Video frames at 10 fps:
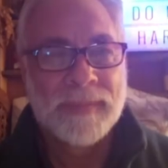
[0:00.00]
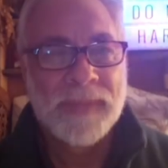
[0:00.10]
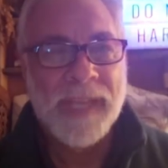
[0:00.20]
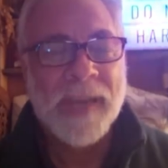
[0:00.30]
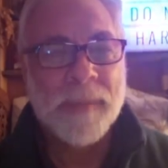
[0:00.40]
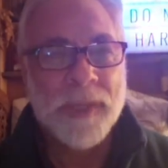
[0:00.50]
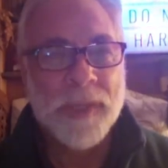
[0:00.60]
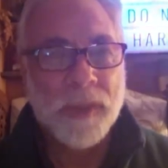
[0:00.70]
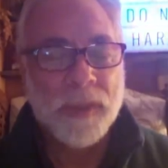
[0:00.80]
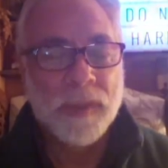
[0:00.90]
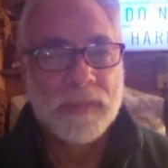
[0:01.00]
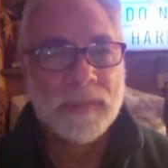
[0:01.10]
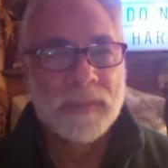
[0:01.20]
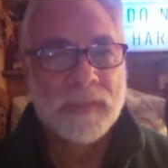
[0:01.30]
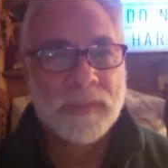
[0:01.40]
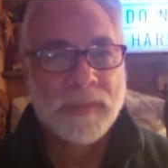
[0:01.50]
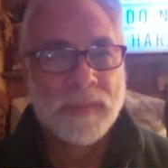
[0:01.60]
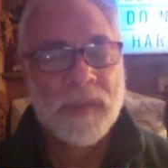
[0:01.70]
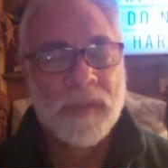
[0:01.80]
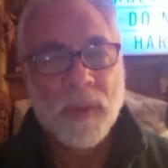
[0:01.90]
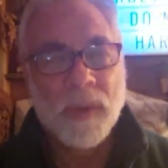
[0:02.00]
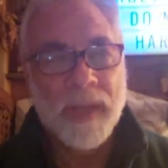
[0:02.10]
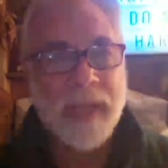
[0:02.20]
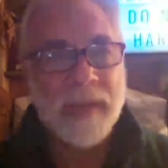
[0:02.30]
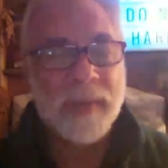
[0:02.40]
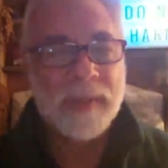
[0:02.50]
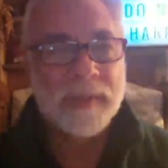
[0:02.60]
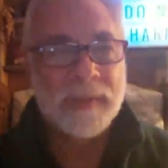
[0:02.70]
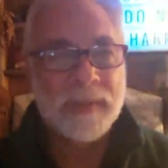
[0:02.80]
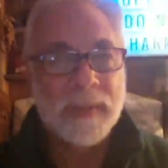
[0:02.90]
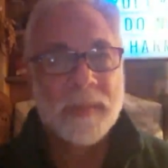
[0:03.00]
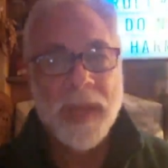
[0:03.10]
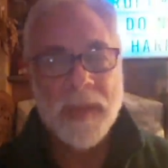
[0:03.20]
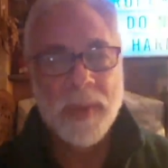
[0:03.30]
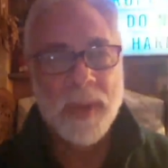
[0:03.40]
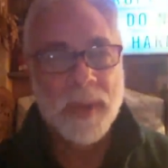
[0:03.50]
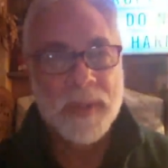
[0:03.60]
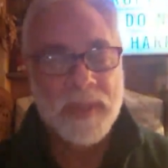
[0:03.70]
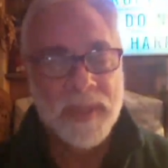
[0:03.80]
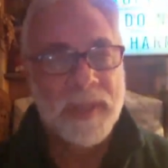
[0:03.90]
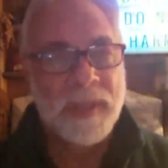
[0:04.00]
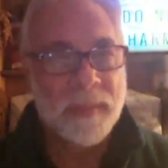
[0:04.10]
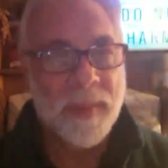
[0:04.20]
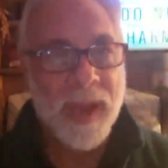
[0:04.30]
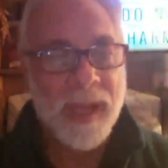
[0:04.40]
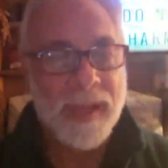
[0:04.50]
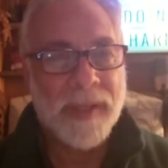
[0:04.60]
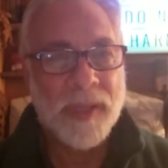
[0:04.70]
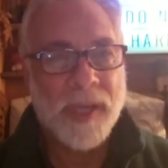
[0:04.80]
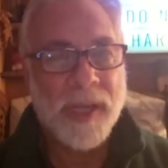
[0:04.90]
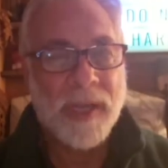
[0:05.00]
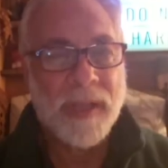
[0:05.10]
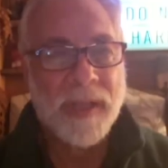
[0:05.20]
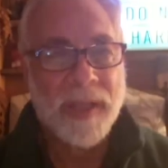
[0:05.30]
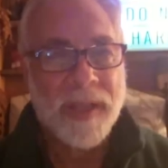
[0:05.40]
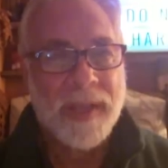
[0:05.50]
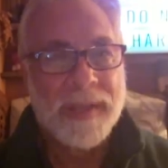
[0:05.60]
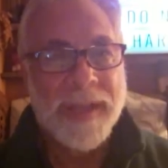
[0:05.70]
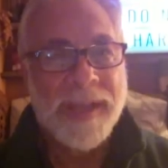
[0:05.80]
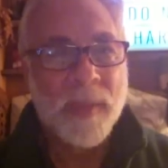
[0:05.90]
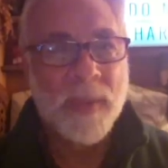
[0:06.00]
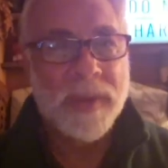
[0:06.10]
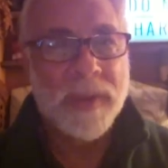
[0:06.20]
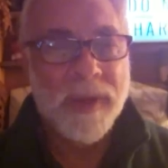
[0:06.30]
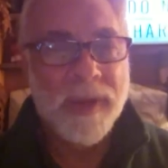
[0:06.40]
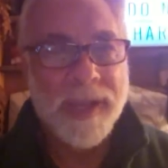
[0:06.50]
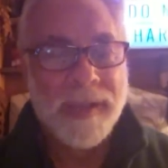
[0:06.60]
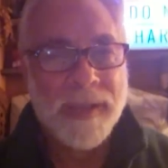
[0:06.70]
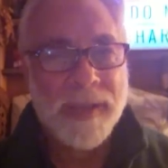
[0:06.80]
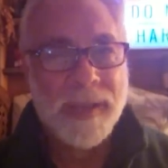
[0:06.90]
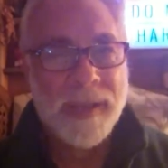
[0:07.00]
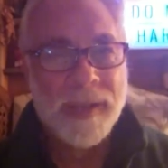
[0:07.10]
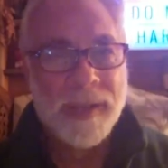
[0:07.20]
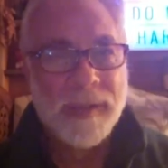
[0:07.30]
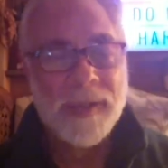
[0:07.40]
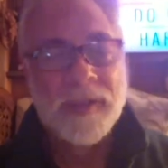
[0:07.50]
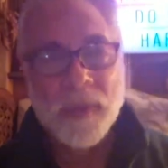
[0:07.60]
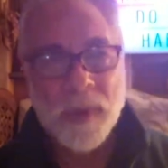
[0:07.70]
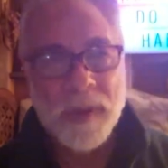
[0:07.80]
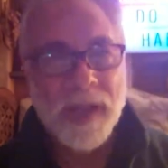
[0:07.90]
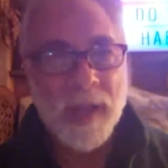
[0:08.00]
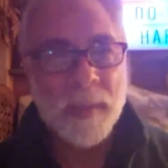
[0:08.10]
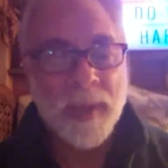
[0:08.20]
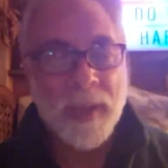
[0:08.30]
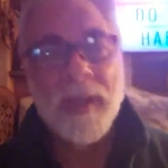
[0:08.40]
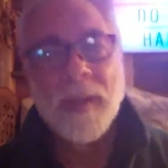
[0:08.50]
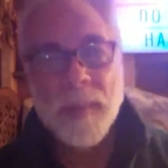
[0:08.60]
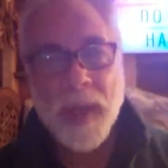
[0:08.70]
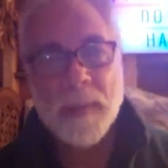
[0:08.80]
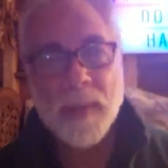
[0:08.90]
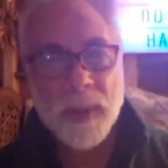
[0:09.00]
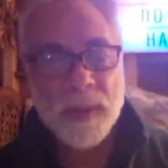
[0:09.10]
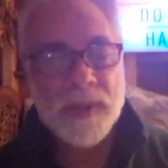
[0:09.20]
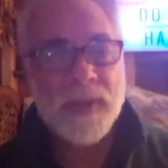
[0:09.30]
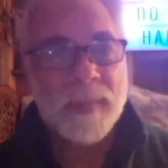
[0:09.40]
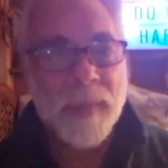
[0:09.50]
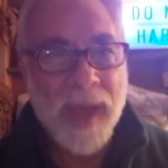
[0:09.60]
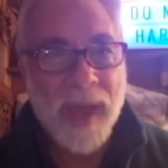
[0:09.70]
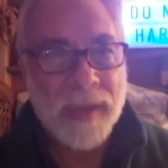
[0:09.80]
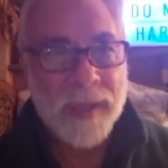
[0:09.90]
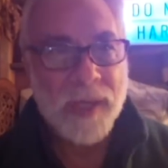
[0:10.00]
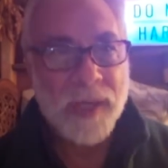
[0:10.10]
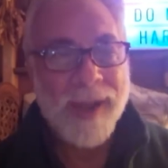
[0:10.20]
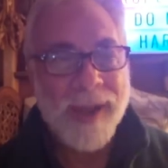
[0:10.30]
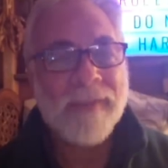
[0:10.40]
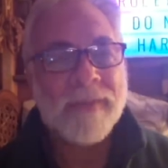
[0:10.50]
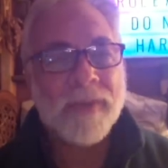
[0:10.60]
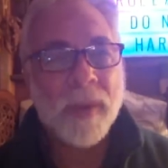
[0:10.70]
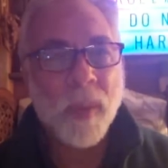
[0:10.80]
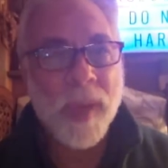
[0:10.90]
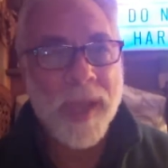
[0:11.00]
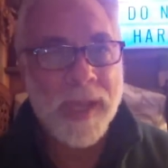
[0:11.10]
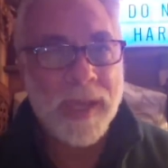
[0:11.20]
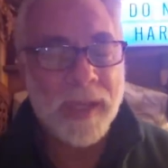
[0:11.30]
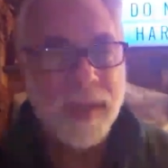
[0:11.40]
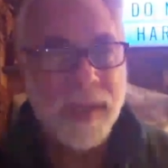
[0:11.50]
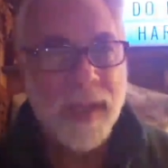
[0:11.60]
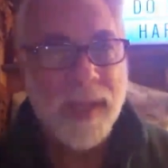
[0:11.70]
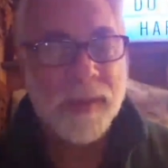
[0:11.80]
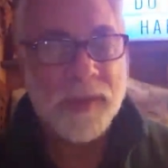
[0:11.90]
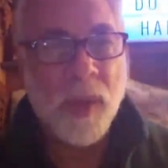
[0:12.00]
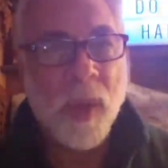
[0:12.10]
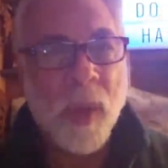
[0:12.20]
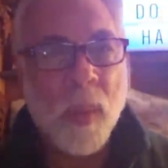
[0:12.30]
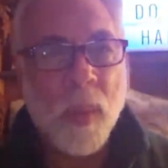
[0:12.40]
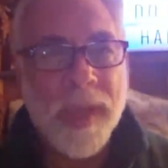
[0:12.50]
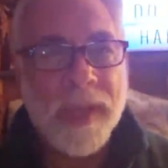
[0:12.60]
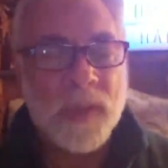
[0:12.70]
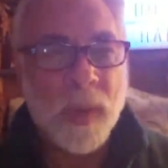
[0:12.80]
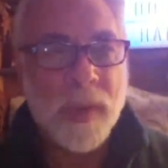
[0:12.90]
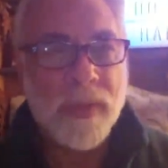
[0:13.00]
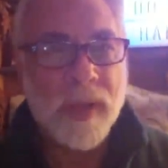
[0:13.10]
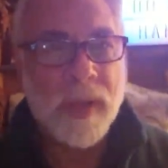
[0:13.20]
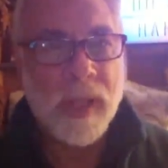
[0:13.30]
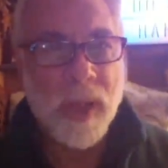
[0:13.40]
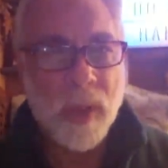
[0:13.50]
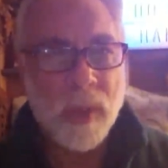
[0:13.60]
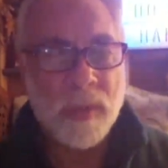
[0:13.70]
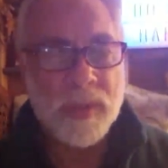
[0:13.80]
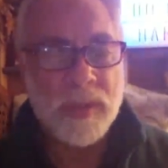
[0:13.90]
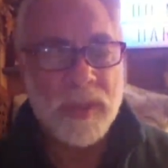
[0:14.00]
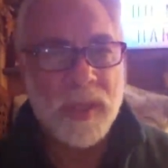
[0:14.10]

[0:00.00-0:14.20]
Day number two doorknob, bedpost, back of the chair. Day number three doorknob, bedpost, back of the chair. After a week, there's a whole week's worth of clothes